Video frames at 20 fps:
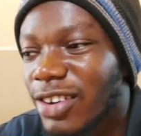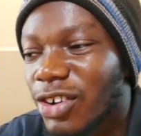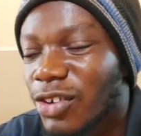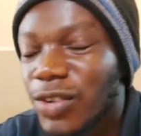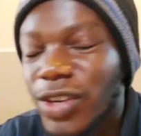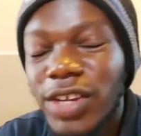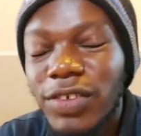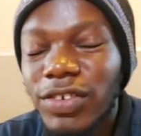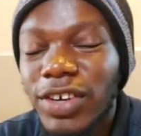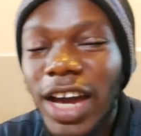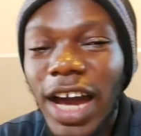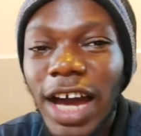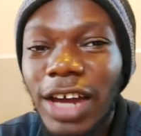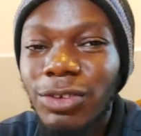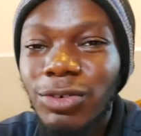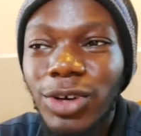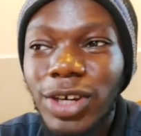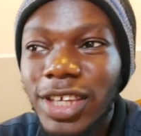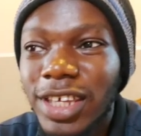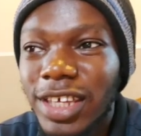Even if you're
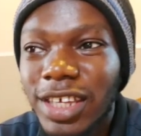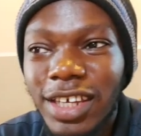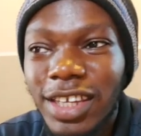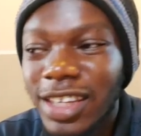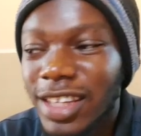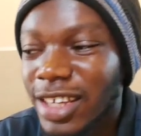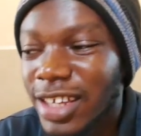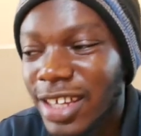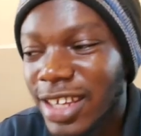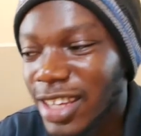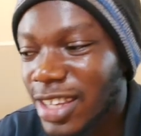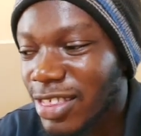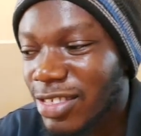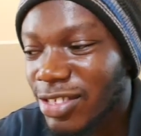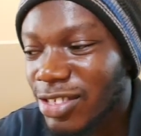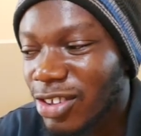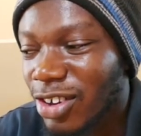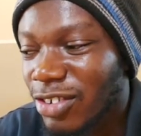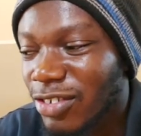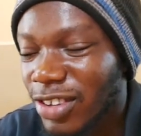hardworking,
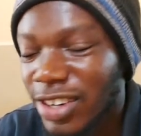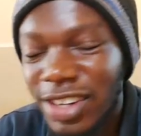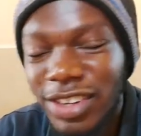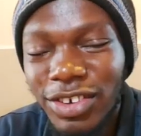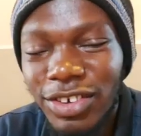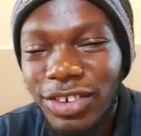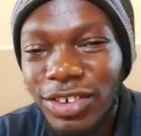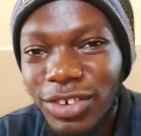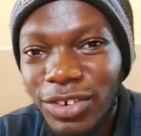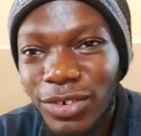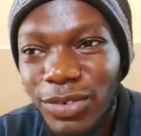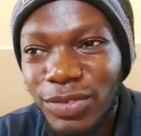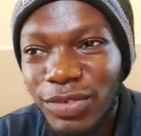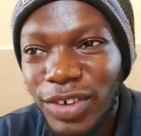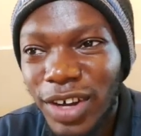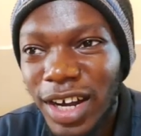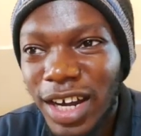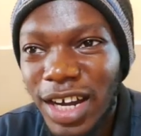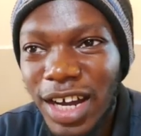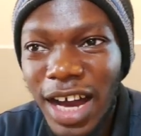it's not really gonna go
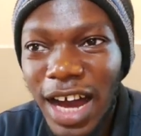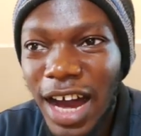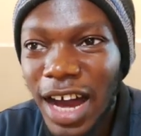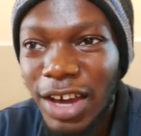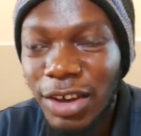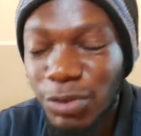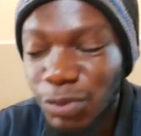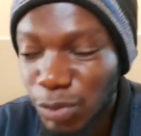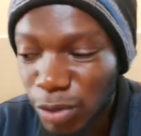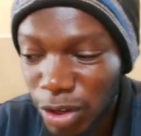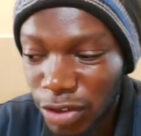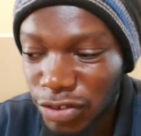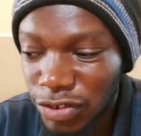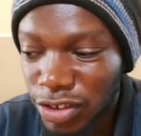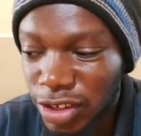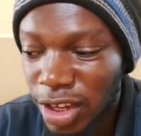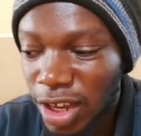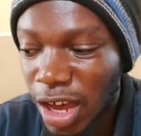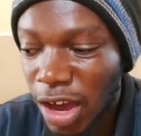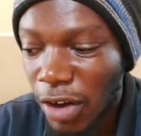far. I
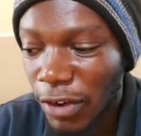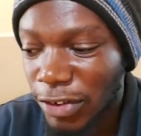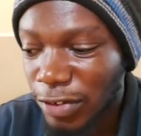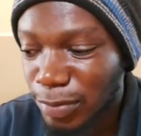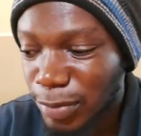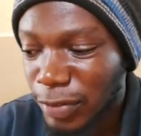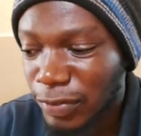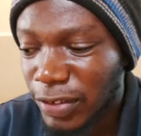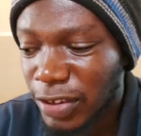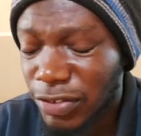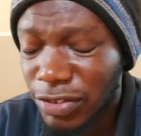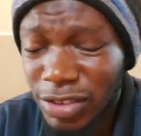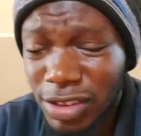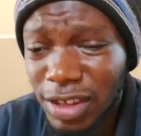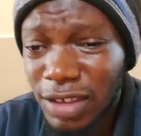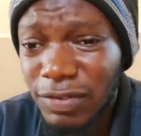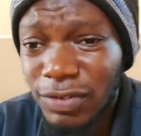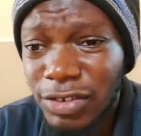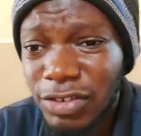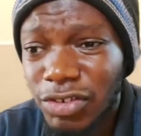watched, I was privileged to
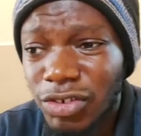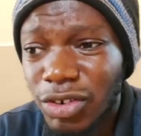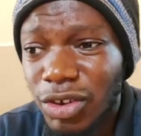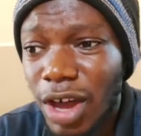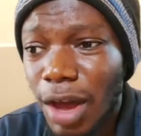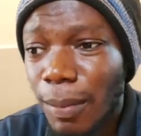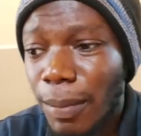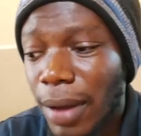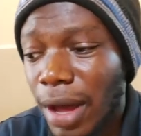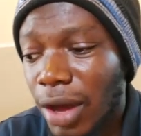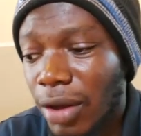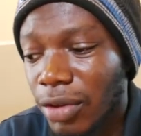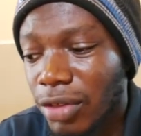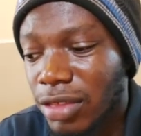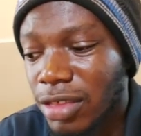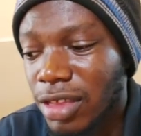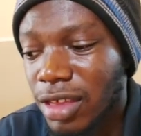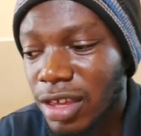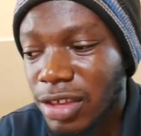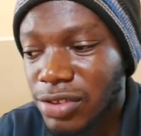see a video
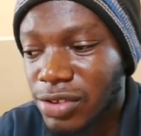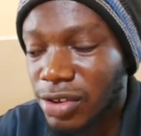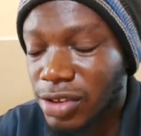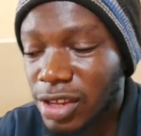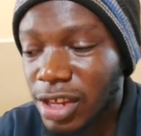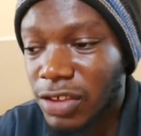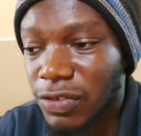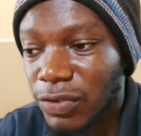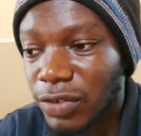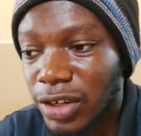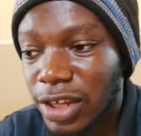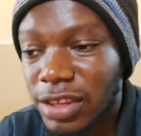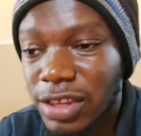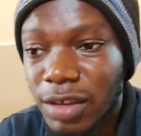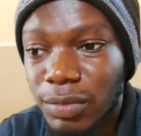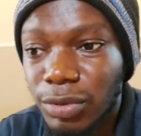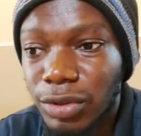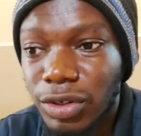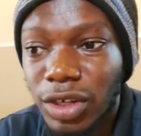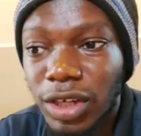about a successful
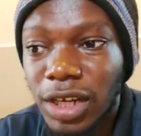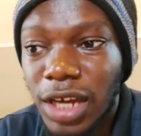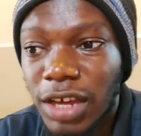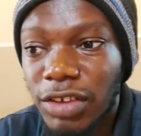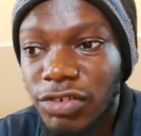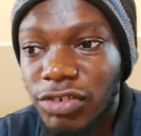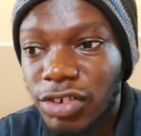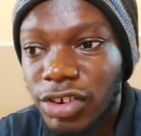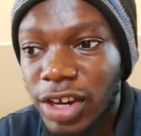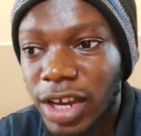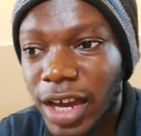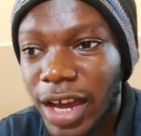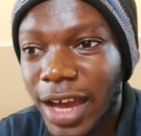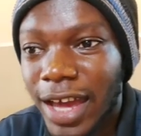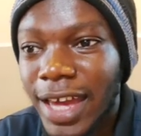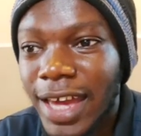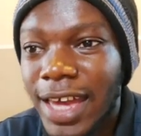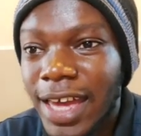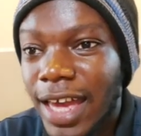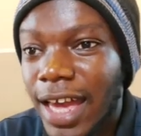entrepreneur in
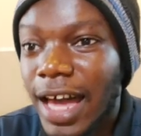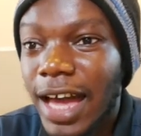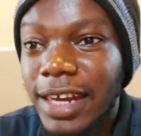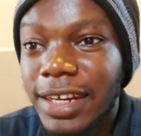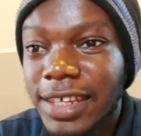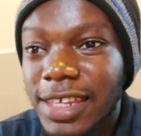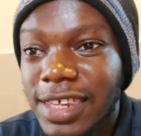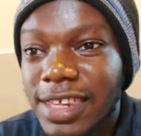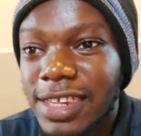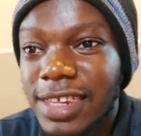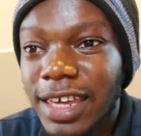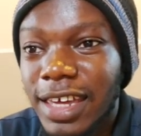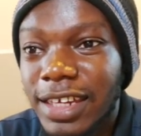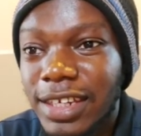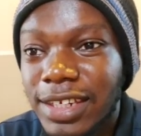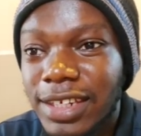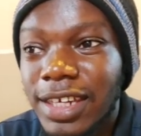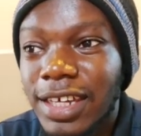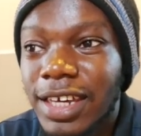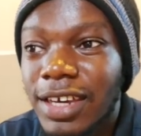Nigeria, and he
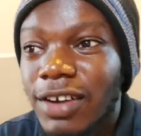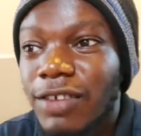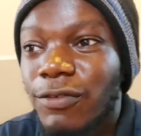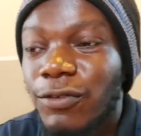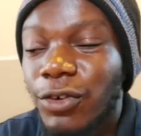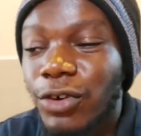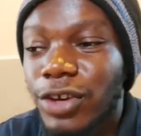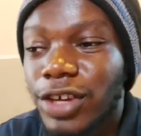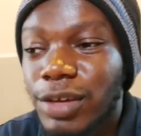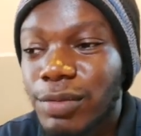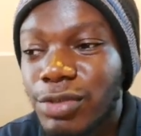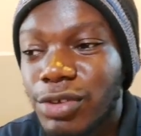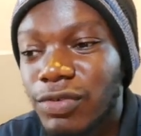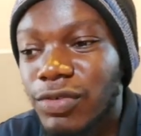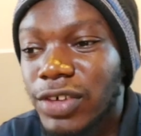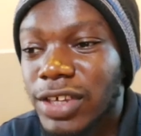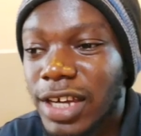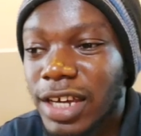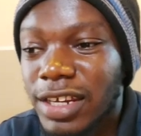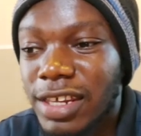said for him to
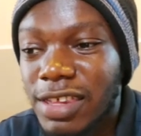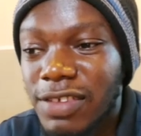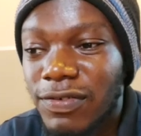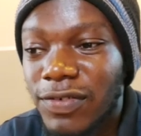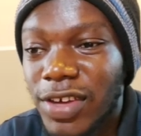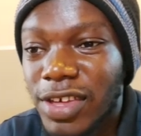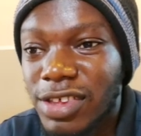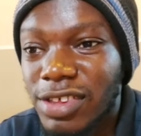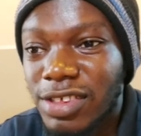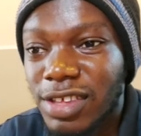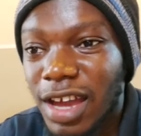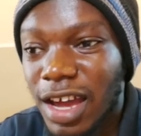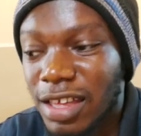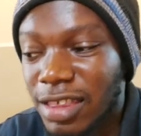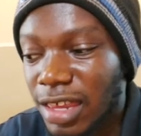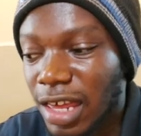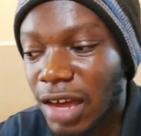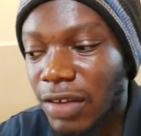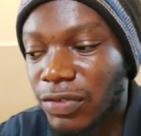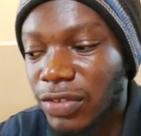even get his first
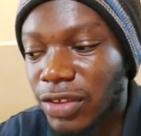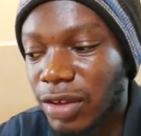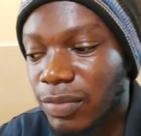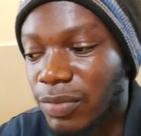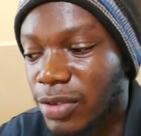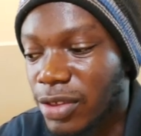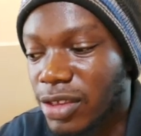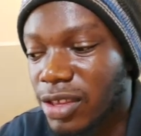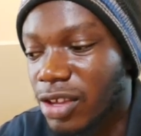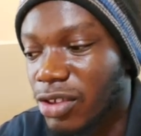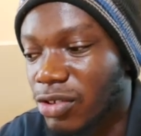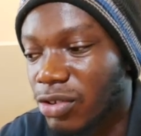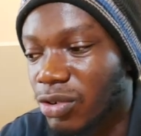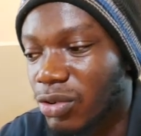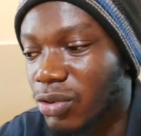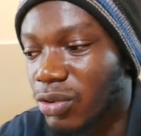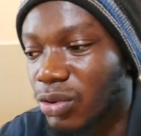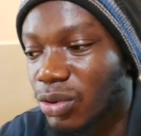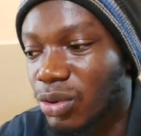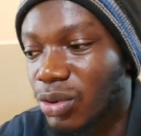start after business
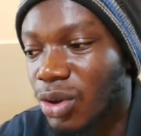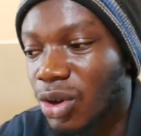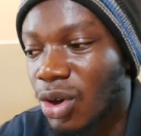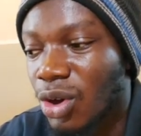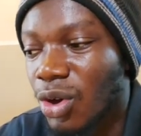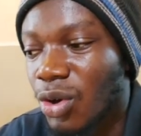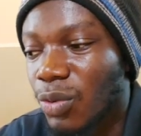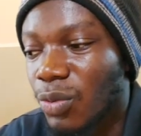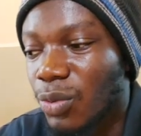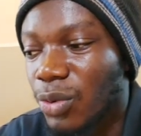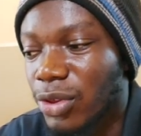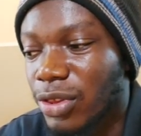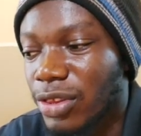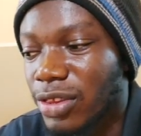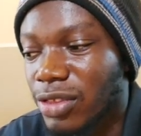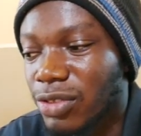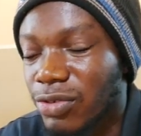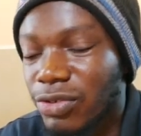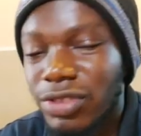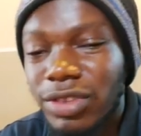school
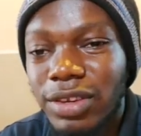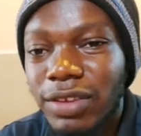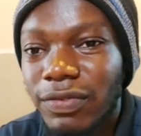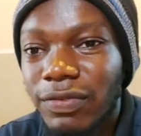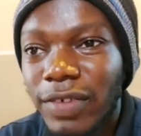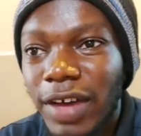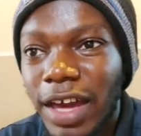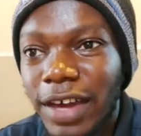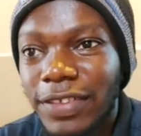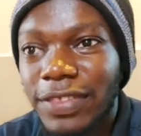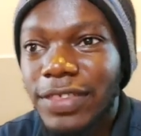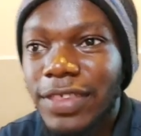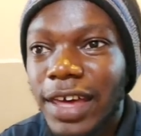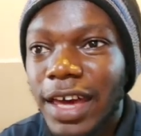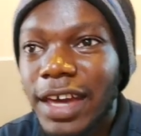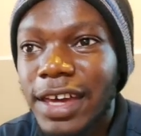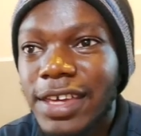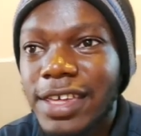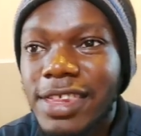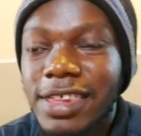was due to the fact
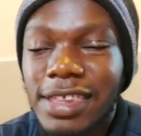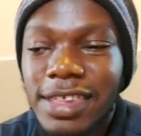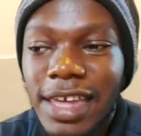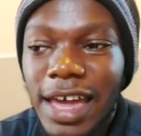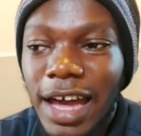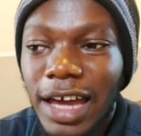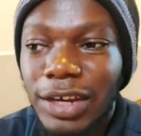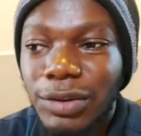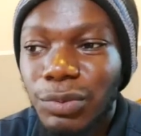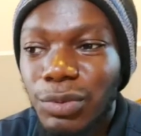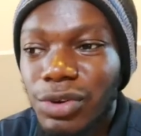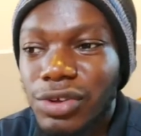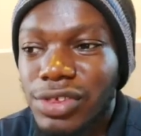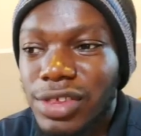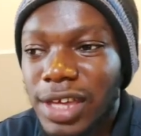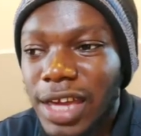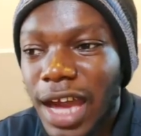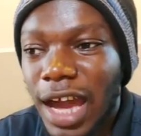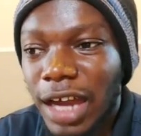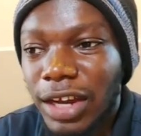that his dad was
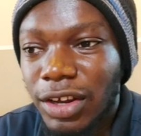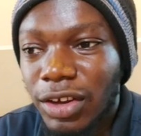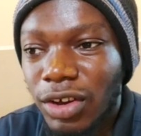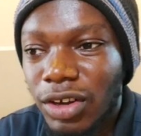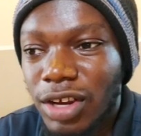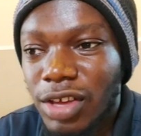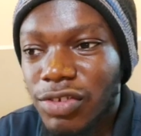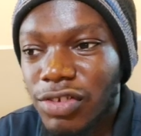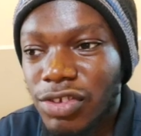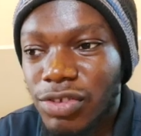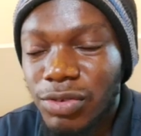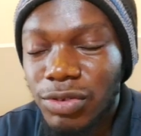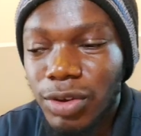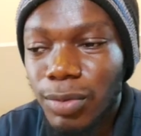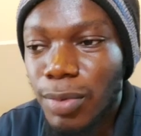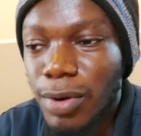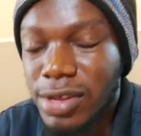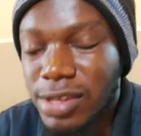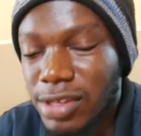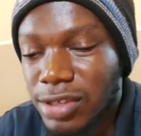the gynecologist to
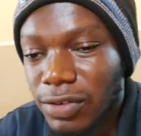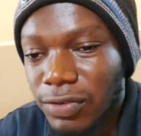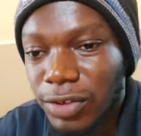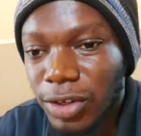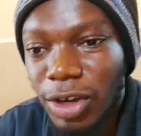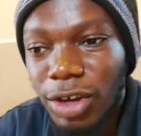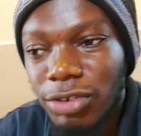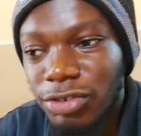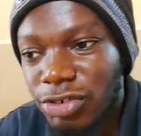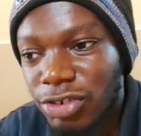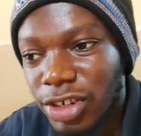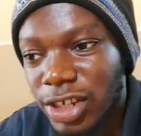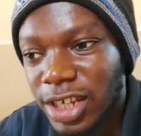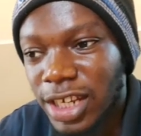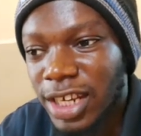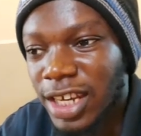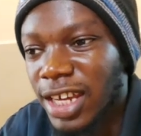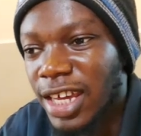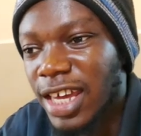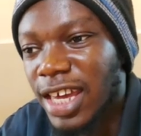the president of the
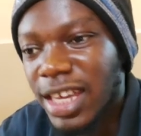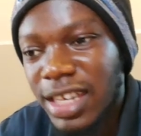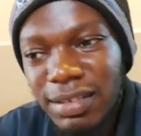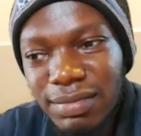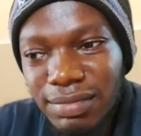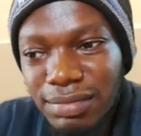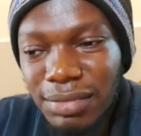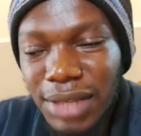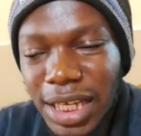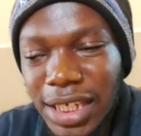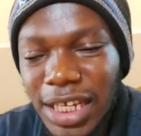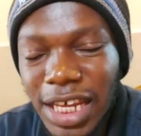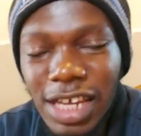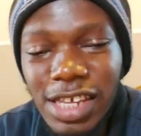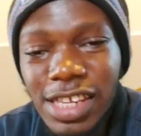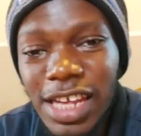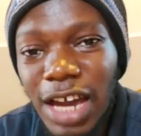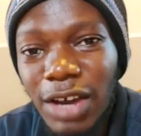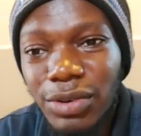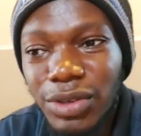country, and
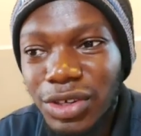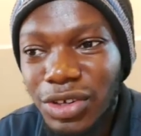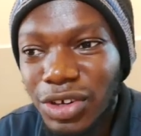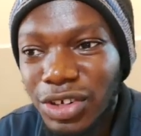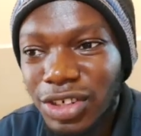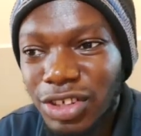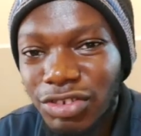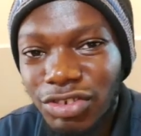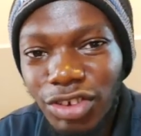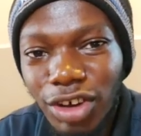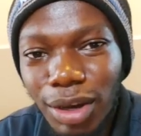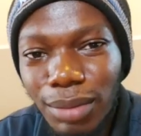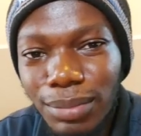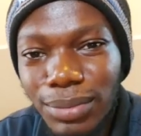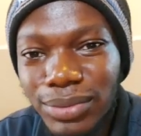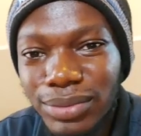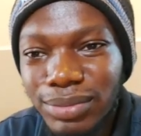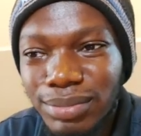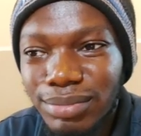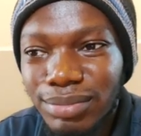that's how he got the
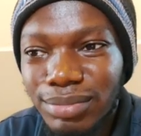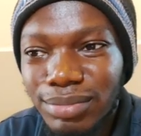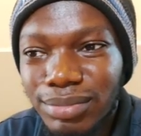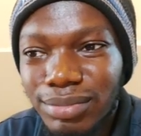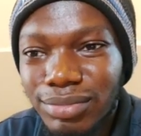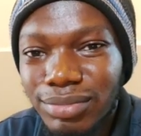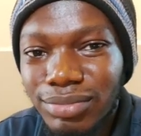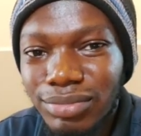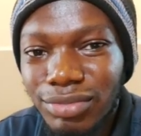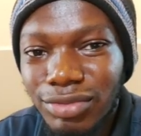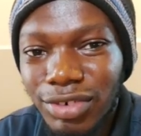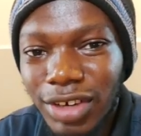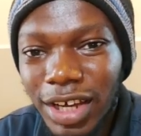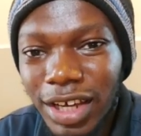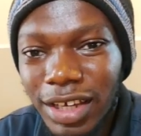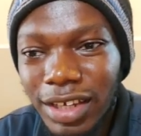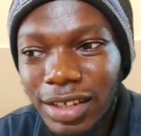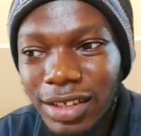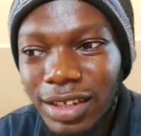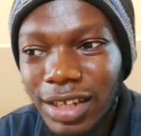job,
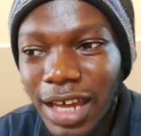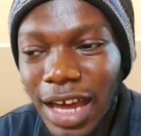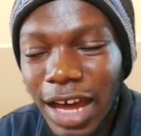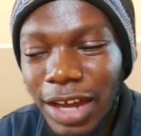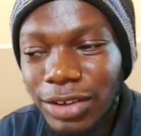right?